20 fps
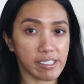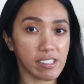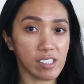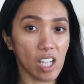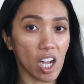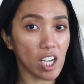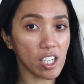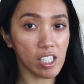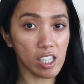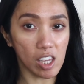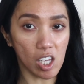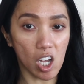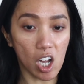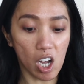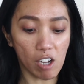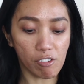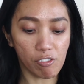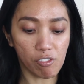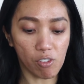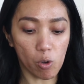not a
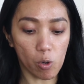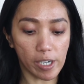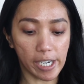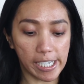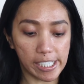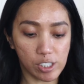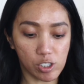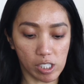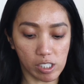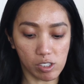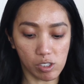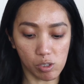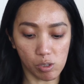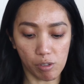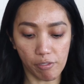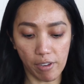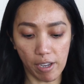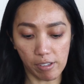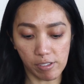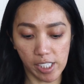lot for a drugstore
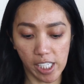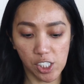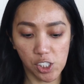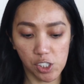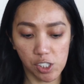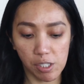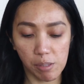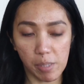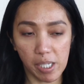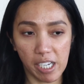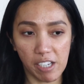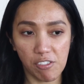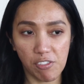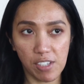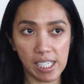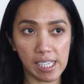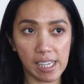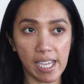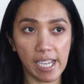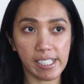foundation, but I
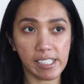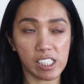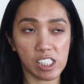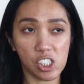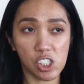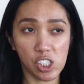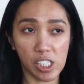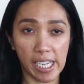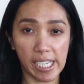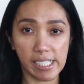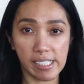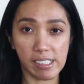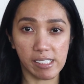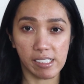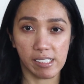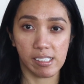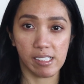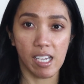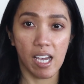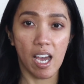feel like the
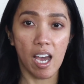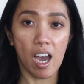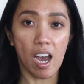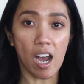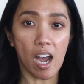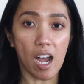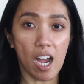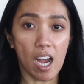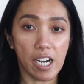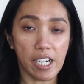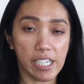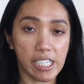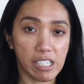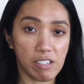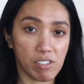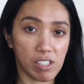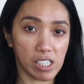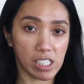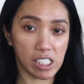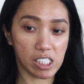shades are
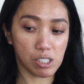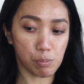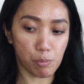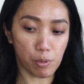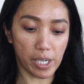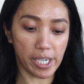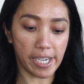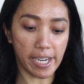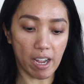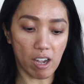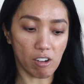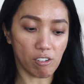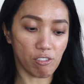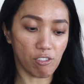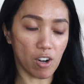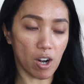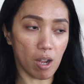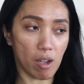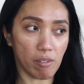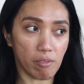evenly spread out
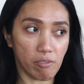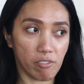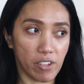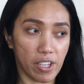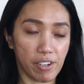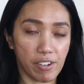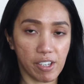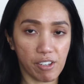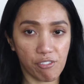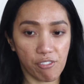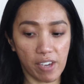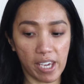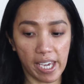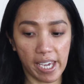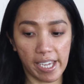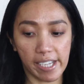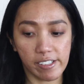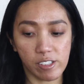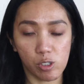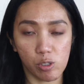from very
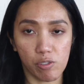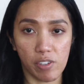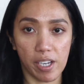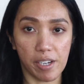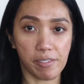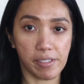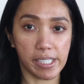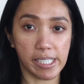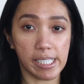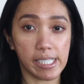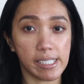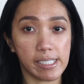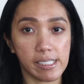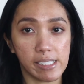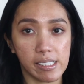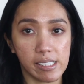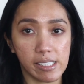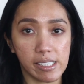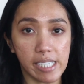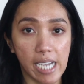fair to very
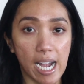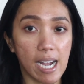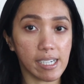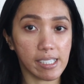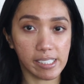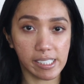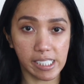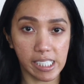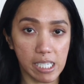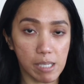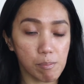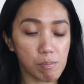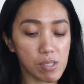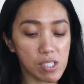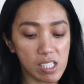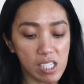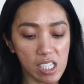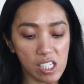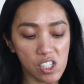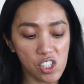dark, deep
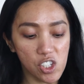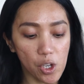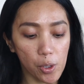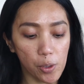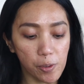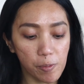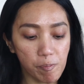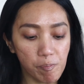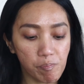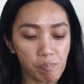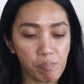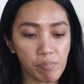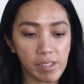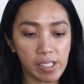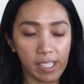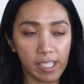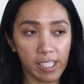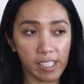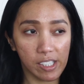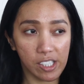skin tone.
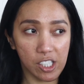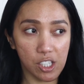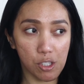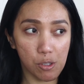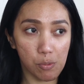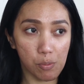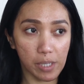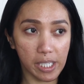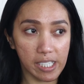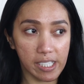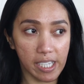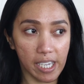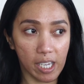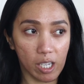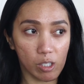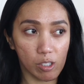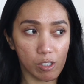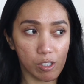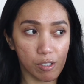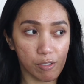This
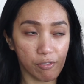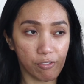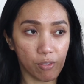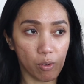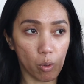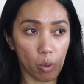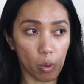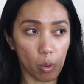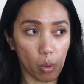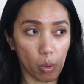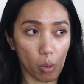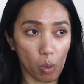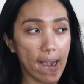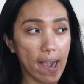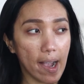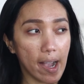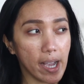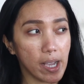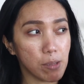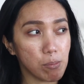retails for,
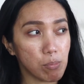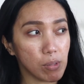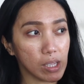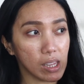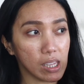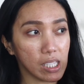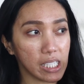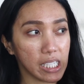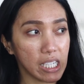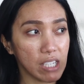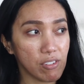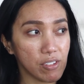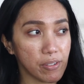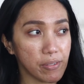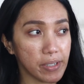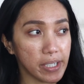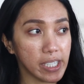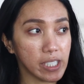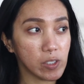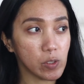I believe,
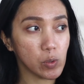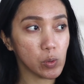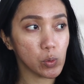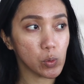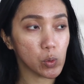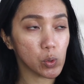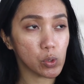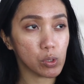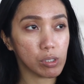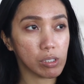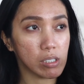around